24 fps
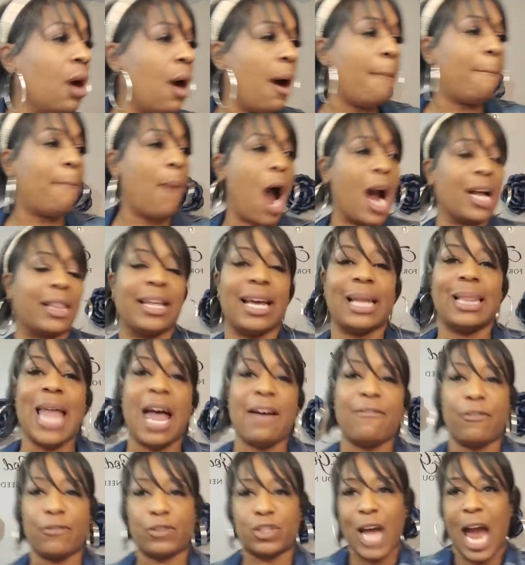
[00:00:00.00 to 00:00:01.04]
Mark the
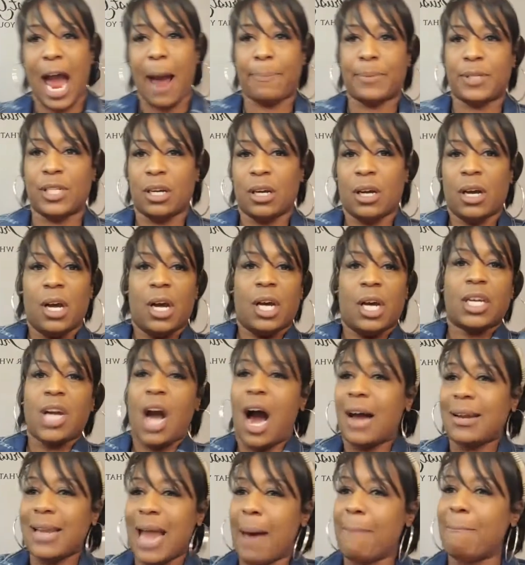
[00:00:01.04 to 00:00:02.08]
11th chapter.
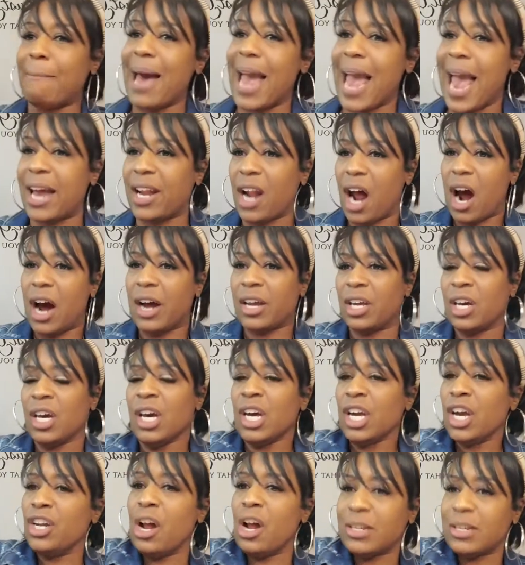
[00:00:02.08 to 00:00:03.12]
Y'all not mad, are you?
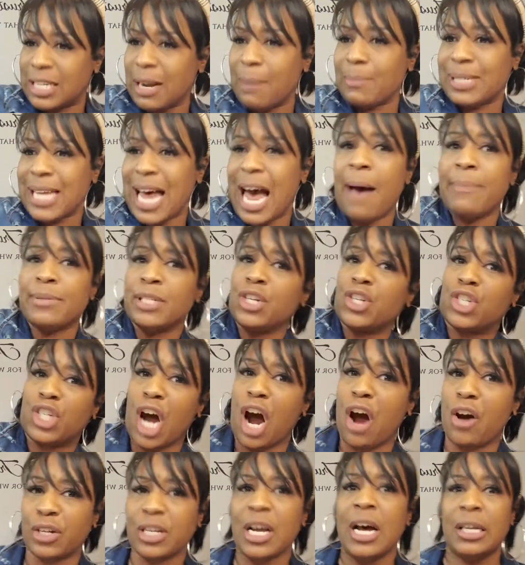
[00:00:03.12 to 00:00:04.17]
You know, sometimes in
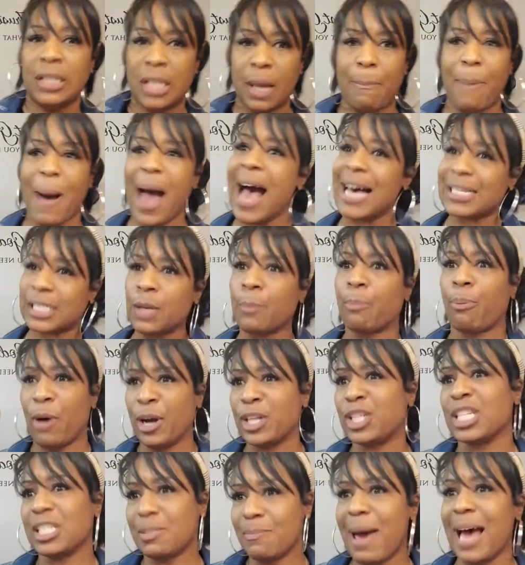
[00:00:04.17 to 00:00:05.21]
church, the pastor
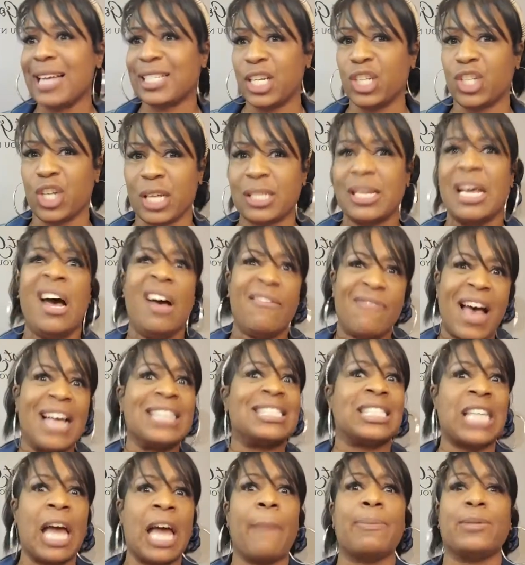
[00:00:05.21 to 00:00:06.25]
preaches messages
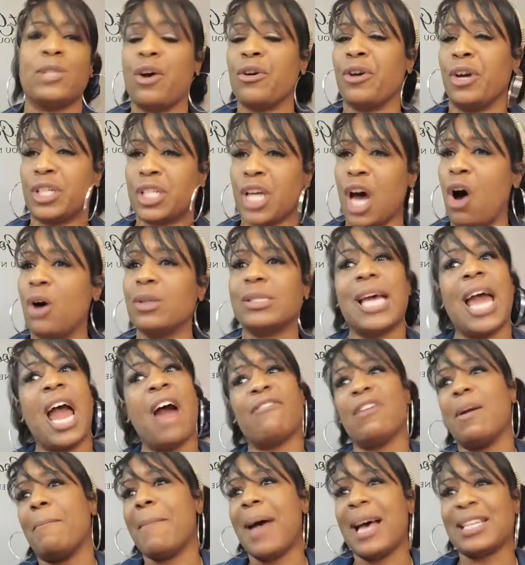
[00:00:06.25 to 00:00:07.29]
that steps on your toes.
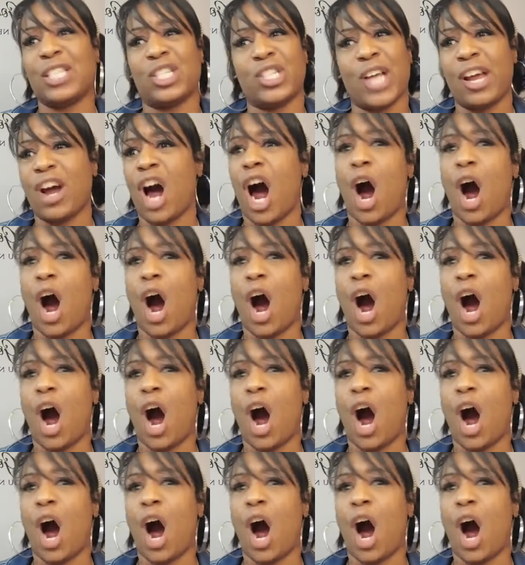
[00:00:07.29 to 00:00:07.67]
Every message ain't